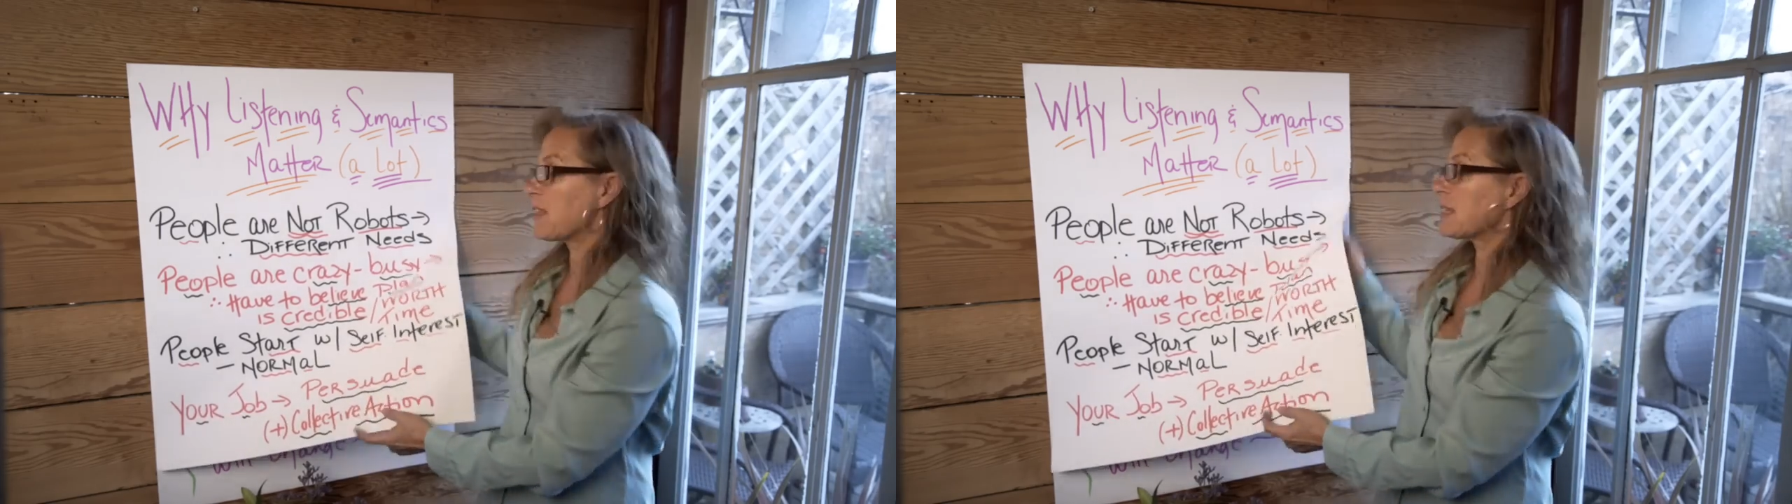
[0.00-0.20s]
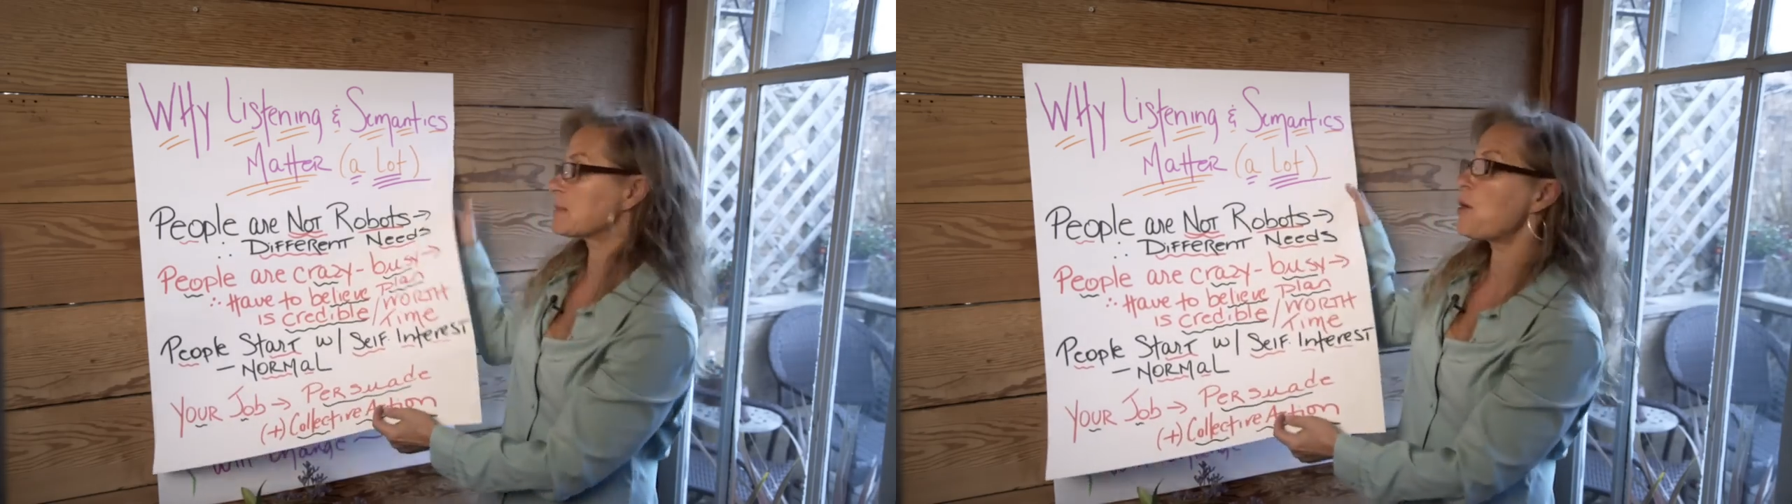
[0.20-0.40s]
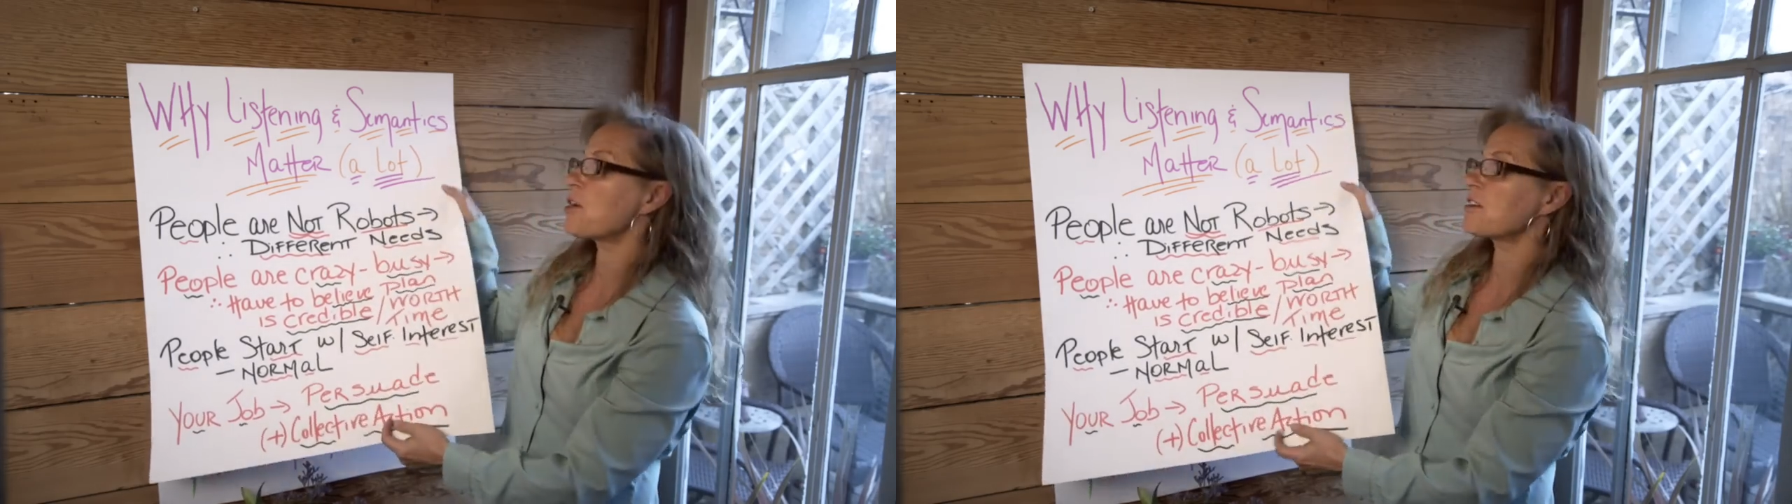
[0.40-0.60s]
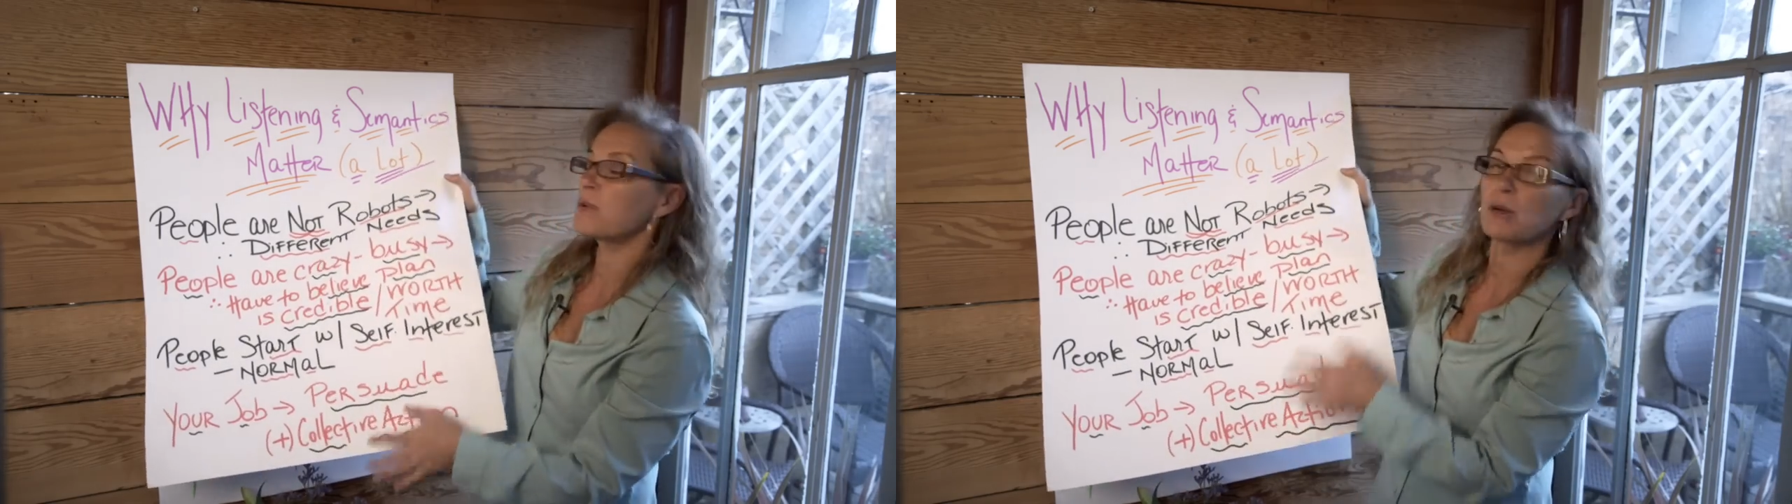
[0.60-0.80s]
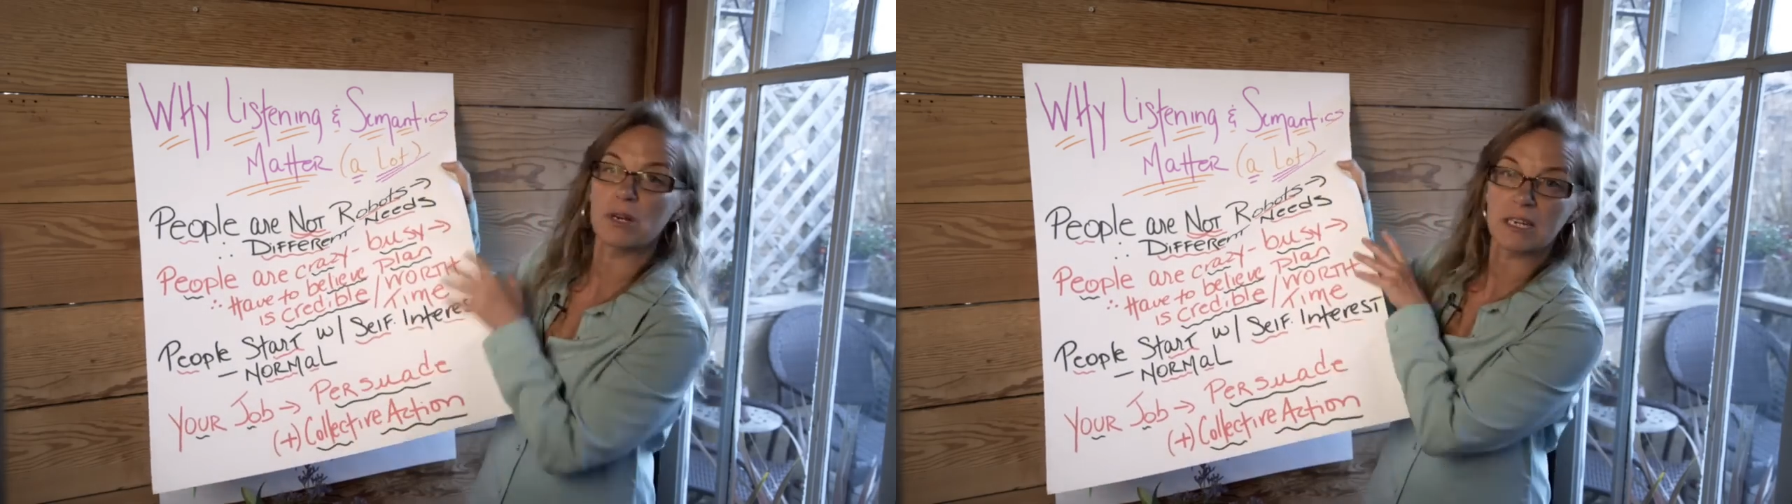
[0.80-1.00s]
That's part of
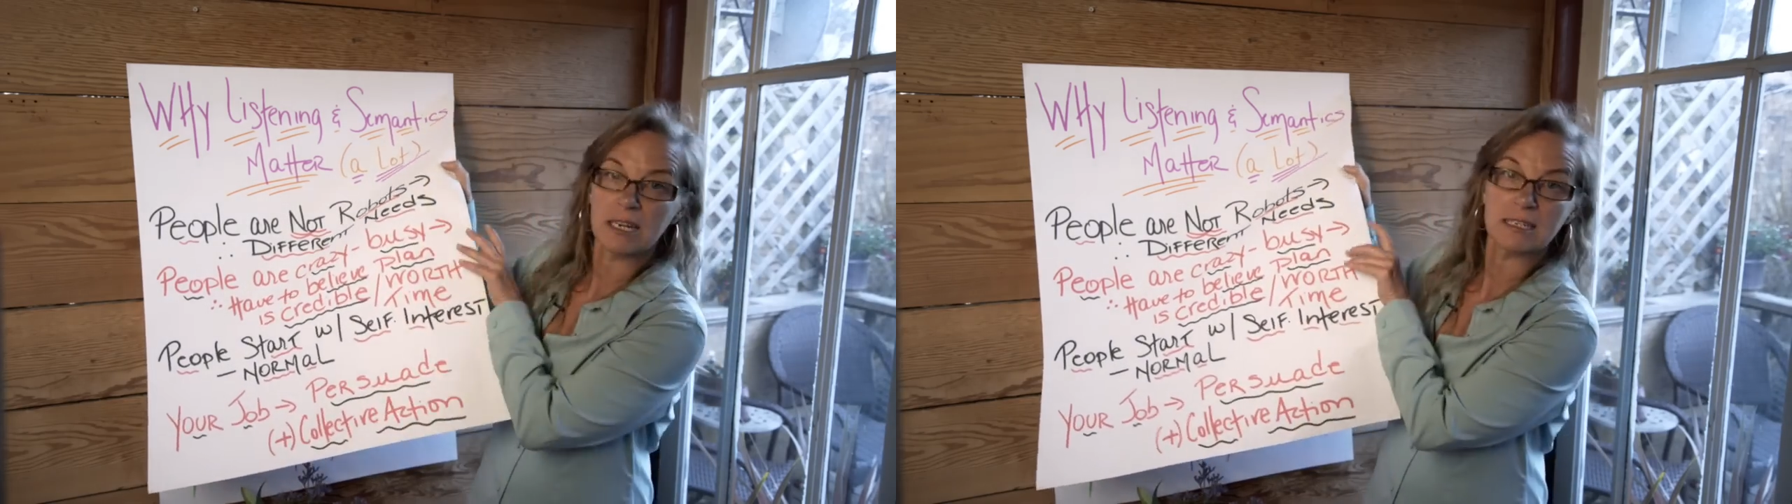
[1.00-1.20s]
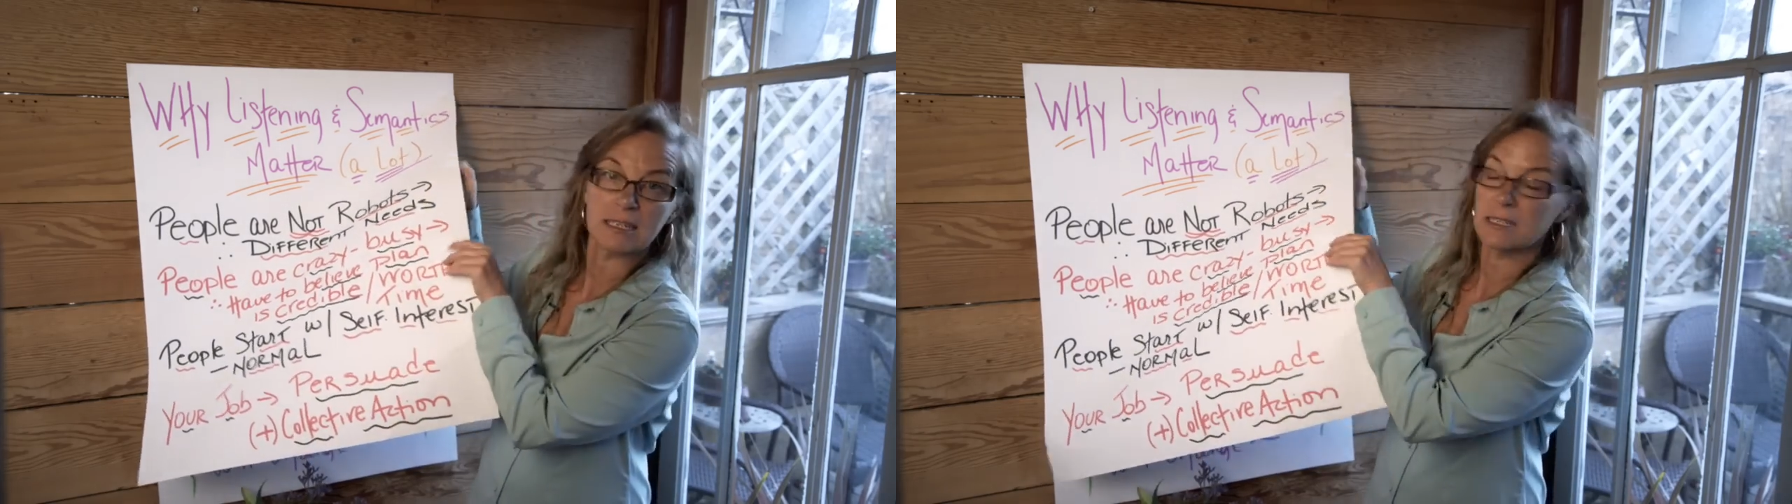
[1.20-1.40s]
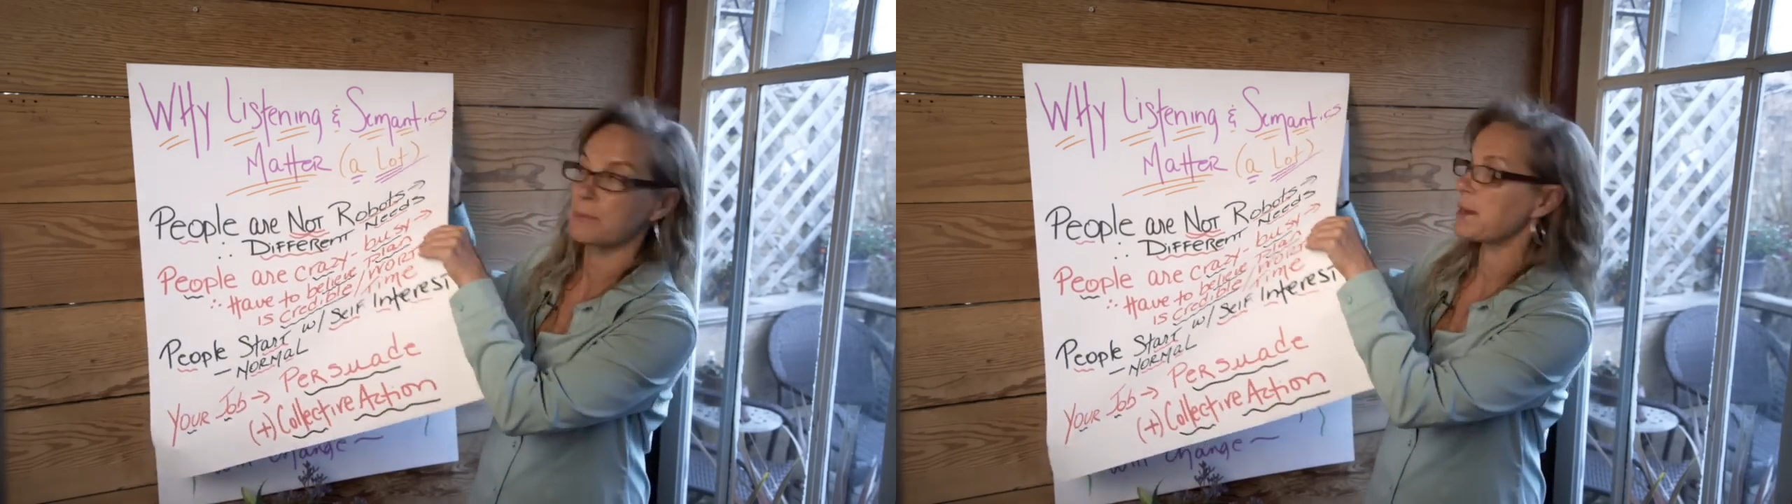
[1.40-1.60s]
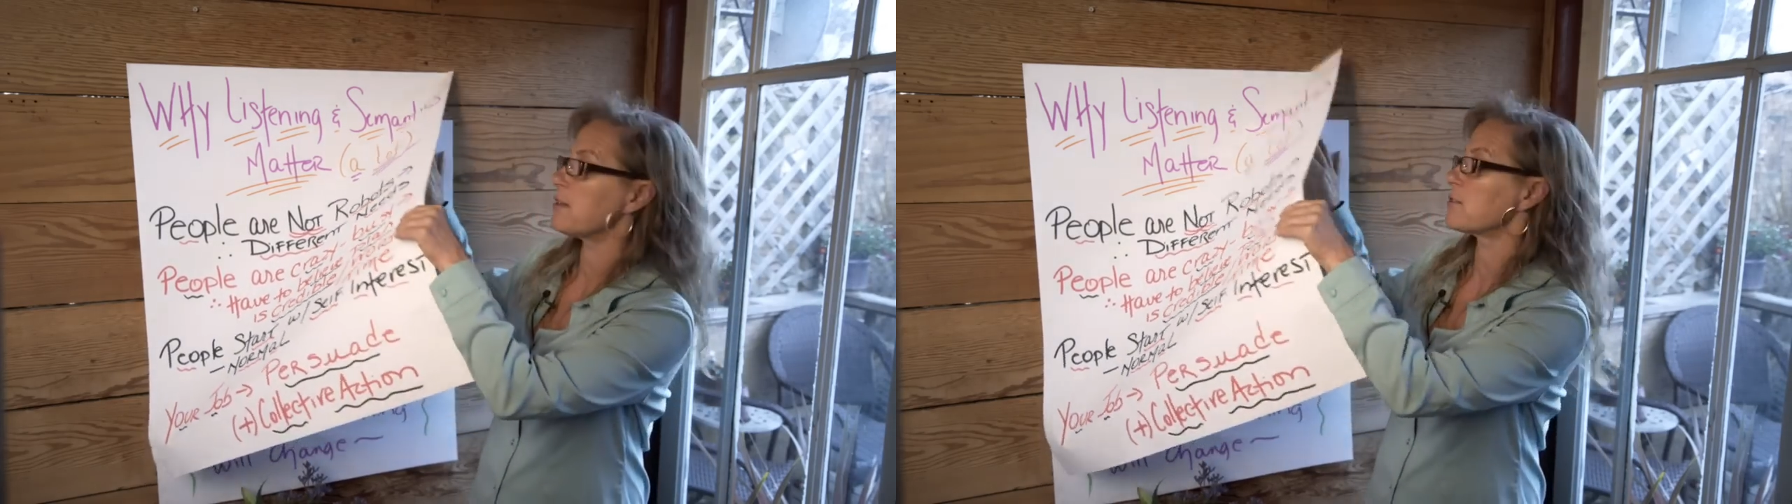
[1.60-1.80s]
what organizing is about.